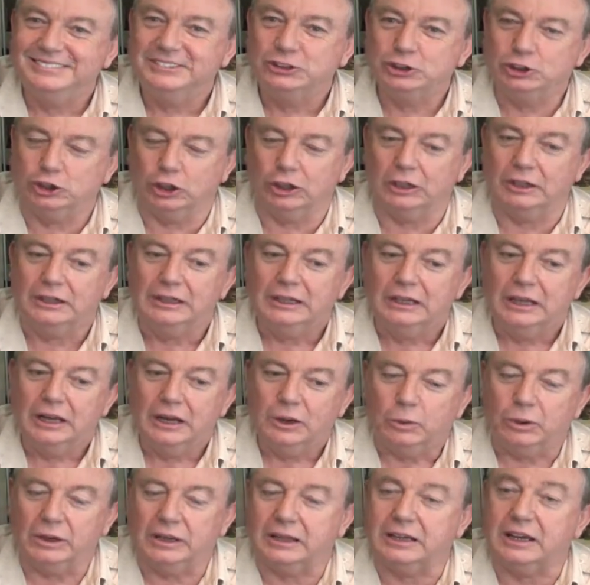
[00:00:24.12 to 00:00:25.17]
Sure.
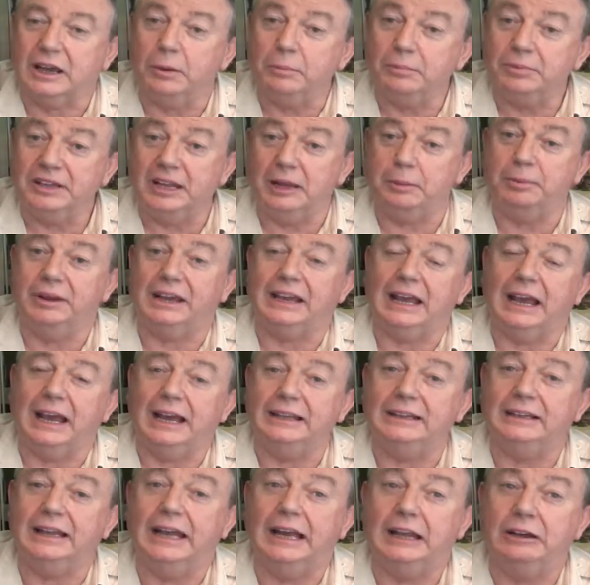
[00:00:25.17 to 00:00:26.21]
Well, the company
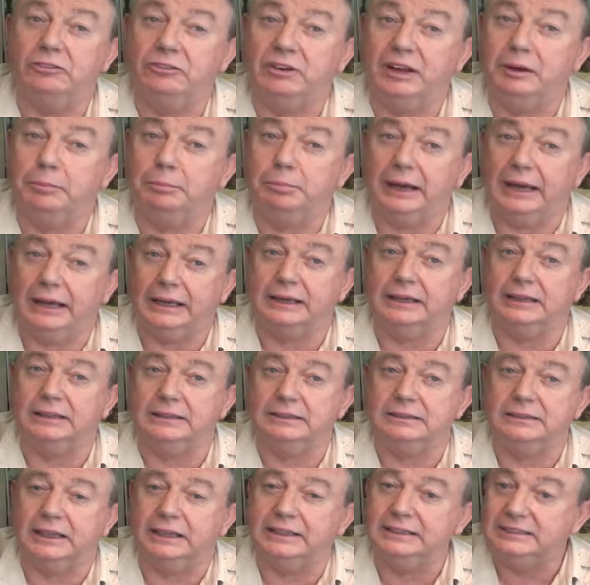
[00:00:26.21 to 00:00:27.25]
began, Henry, back
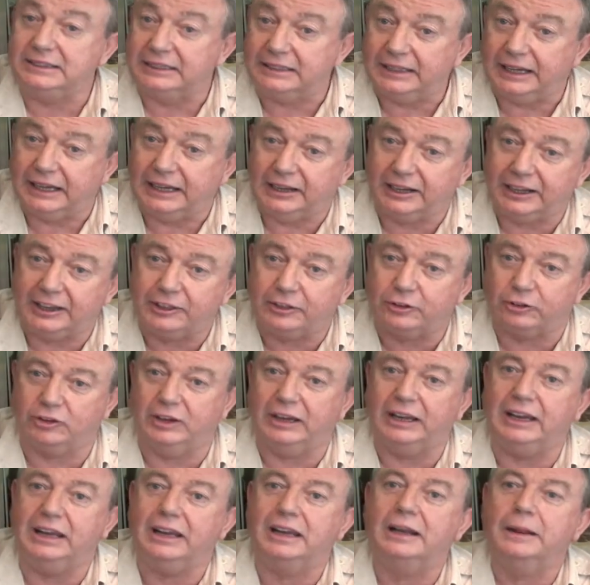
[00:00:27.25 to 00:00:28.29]
in
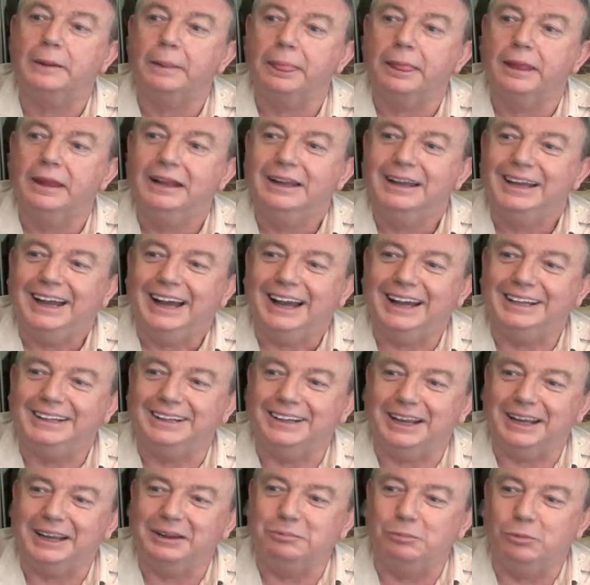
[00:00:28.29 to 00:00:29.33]
1983. And
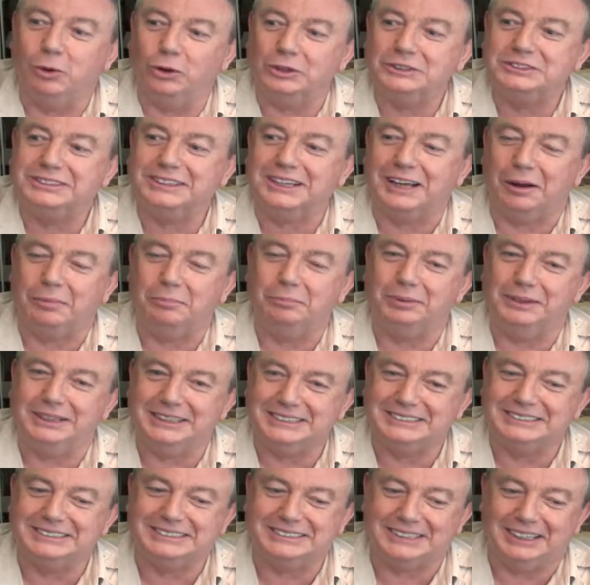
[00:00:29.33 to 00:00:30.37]
like most
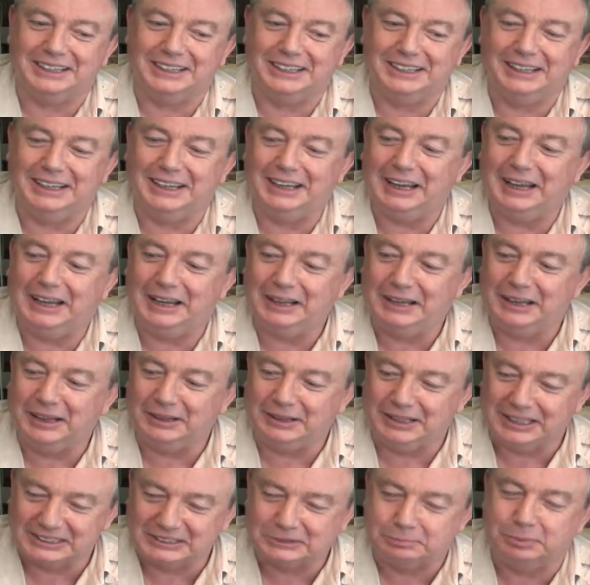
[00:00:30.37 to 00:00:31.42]
companies
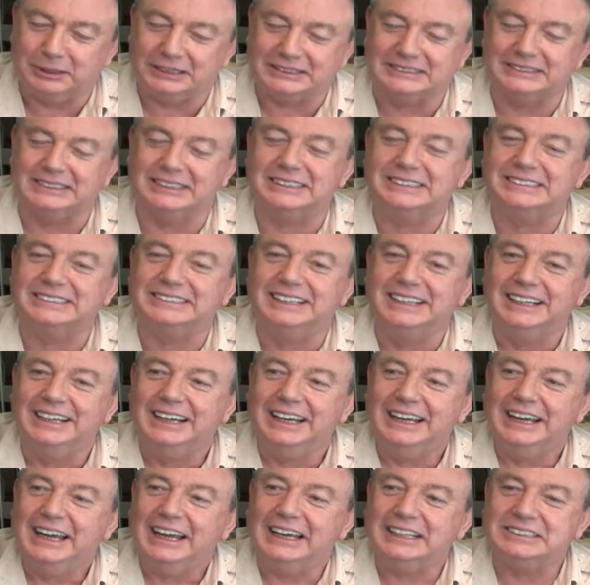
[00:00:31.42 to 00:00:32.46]
in this business,
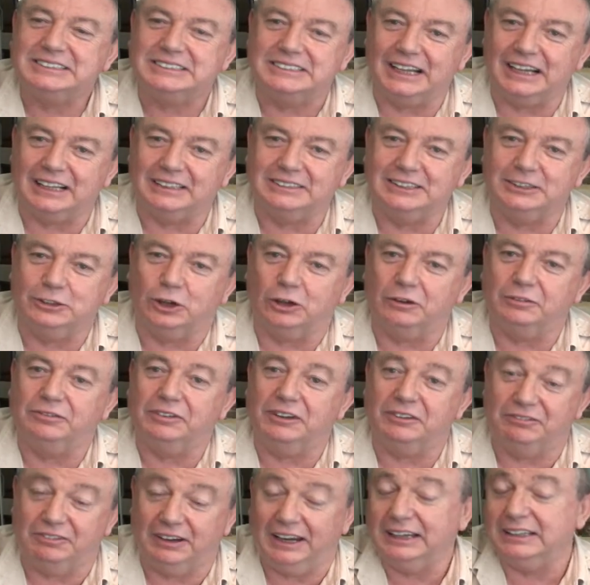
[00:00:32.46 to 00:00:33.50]
it started off
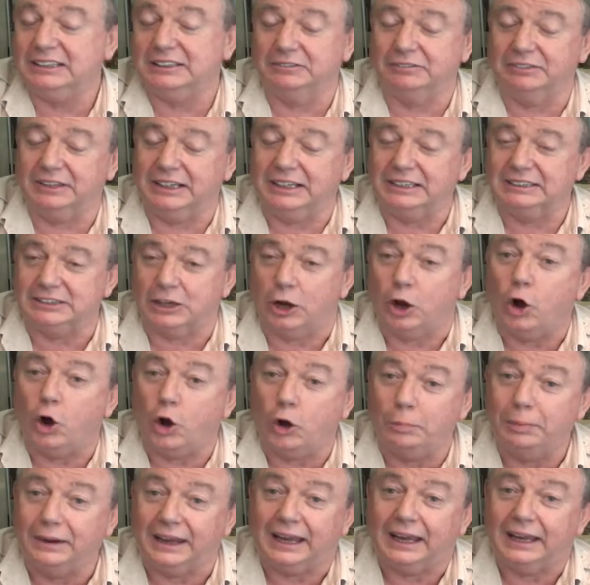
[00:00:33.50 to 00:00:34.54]
effectively as a
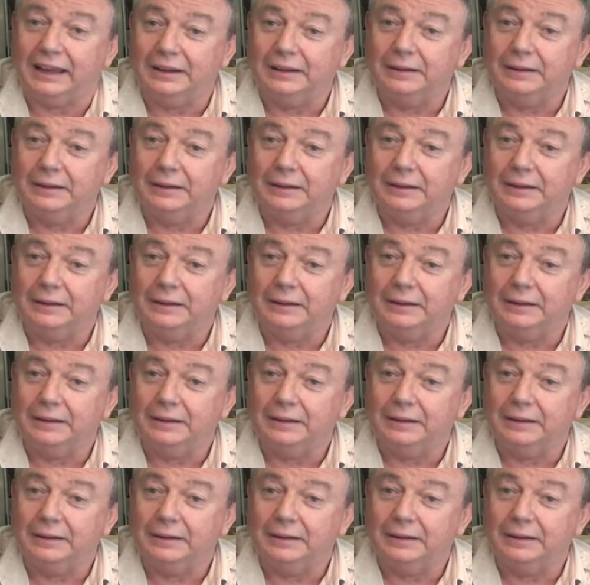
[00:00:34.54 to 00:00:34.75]
hobby